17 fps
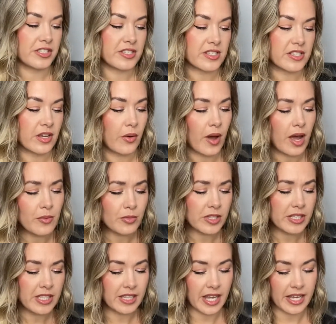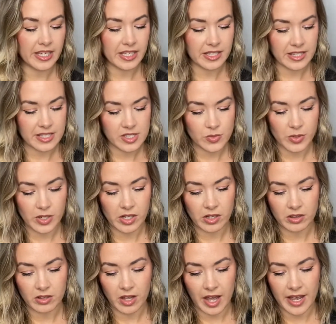So I'm really liking this one a
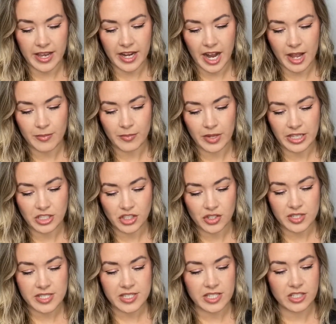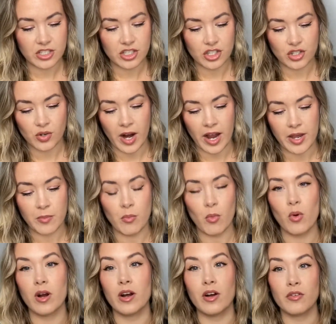lot. I'm interested to try
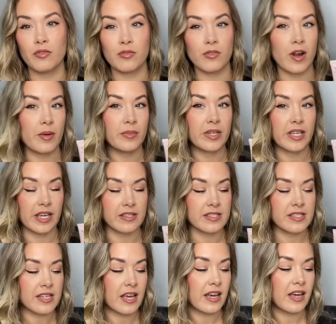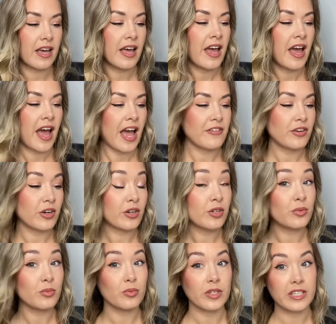more from Yensa. I've heard
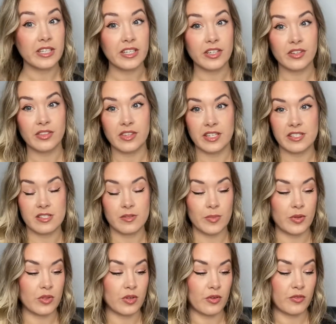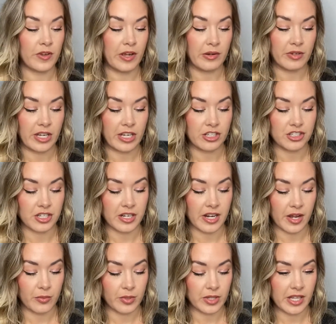really good things about their foundation. I
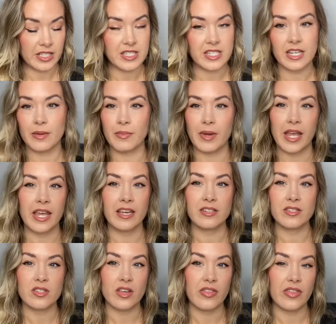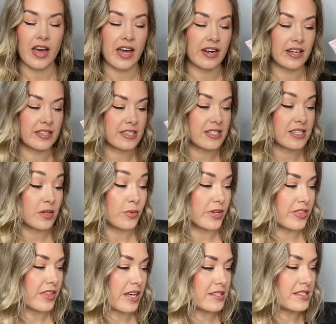would like to get my hands on that and see what
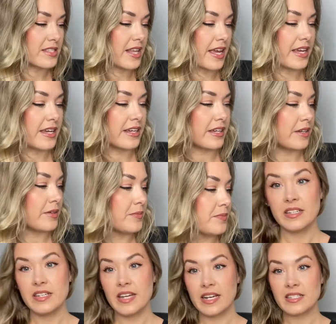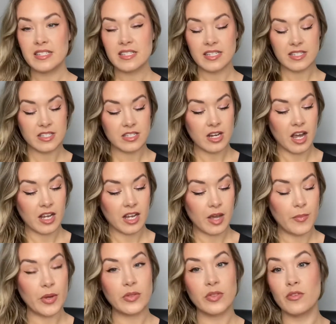that's like. Next, let's talk
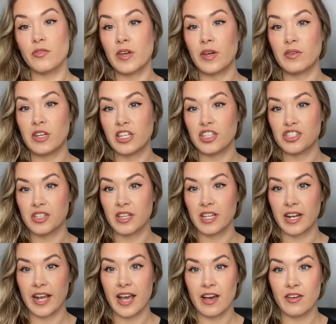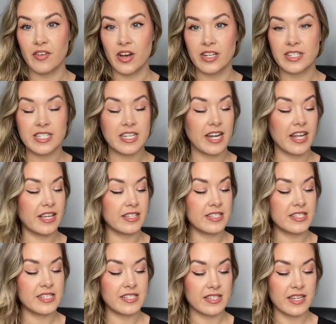about the foundation that I have on today.
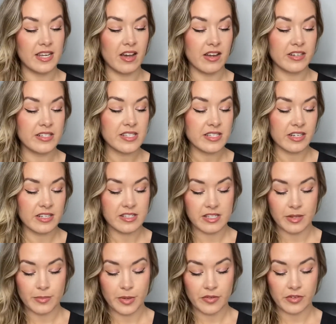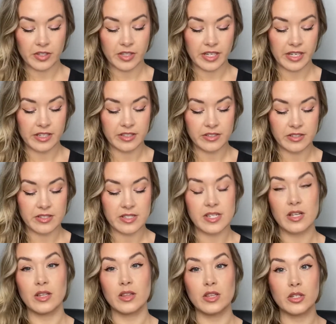This is the Anastasia Beverly Hills
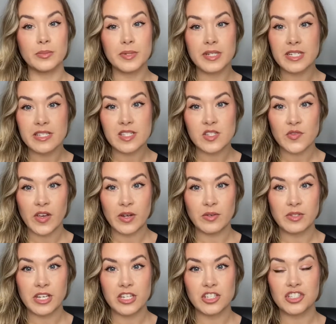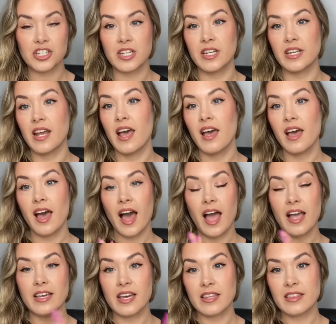Luminous Foundation.
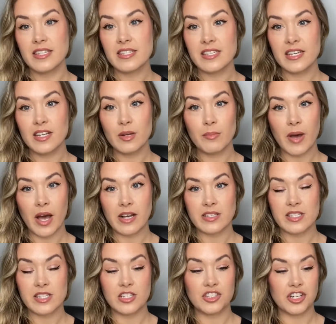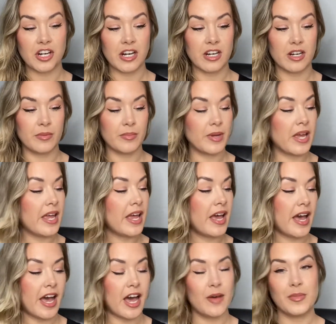I got this in a boxy charm.
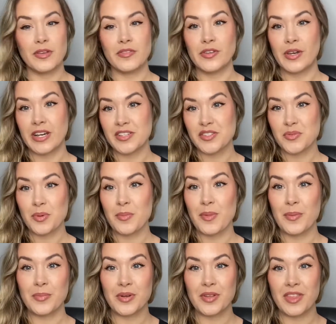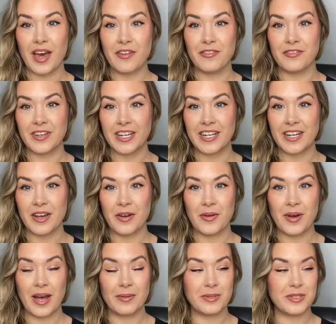Um, if you guys remember that video,
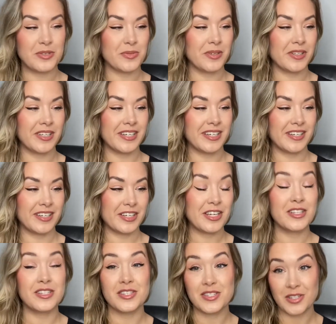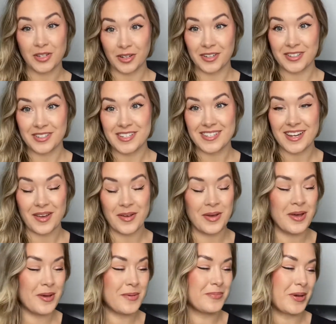I was really concerned
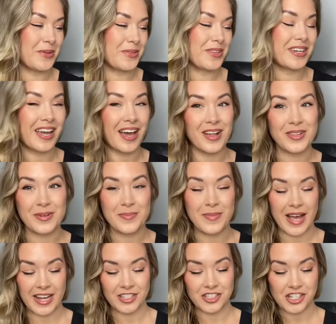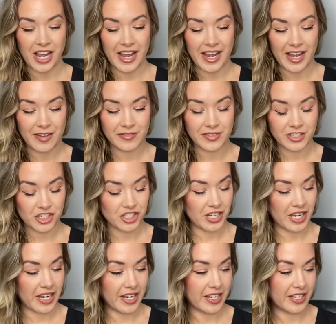about the color match. I have the
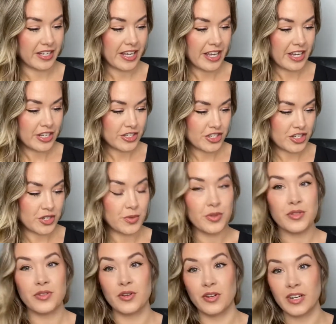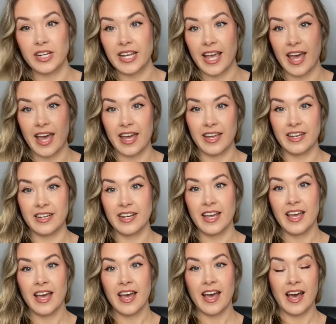shade two thirty N.
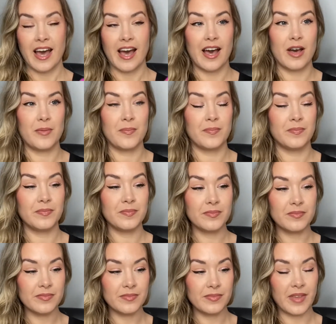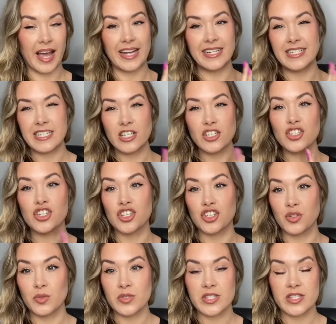Um, I did
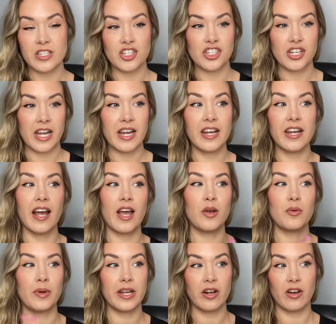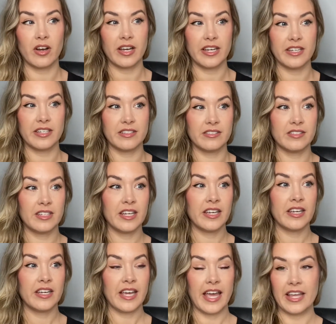choose the shade. I went on
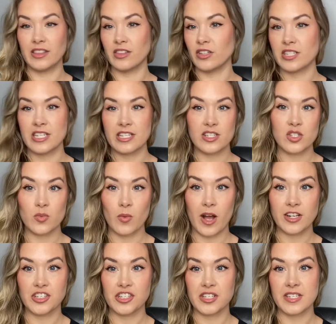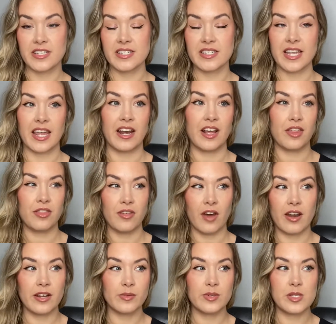and looked at swatches and I
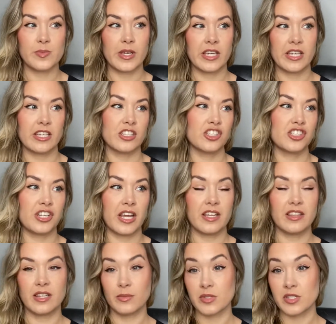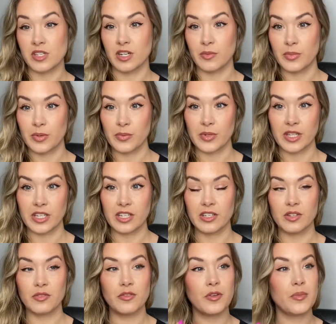thought I was picking a shade that was going to be really
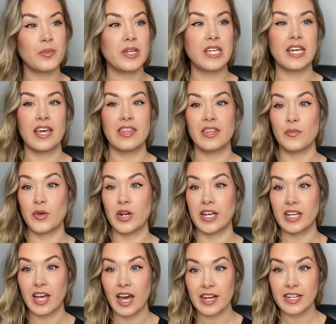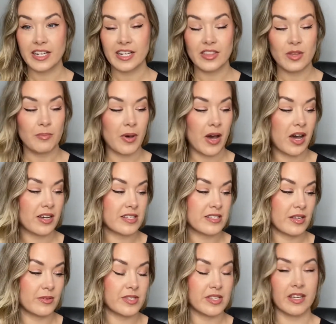good for me. And then when I got it in the box,
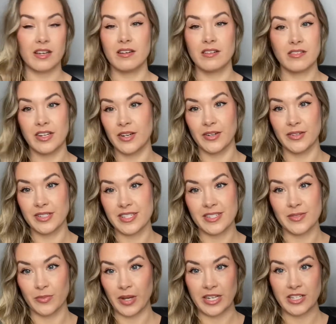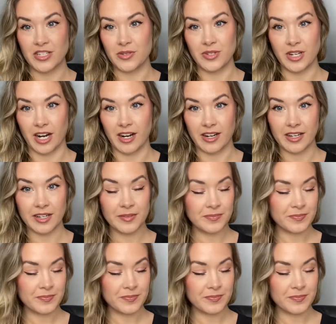I was like, oh no, it's way too dark.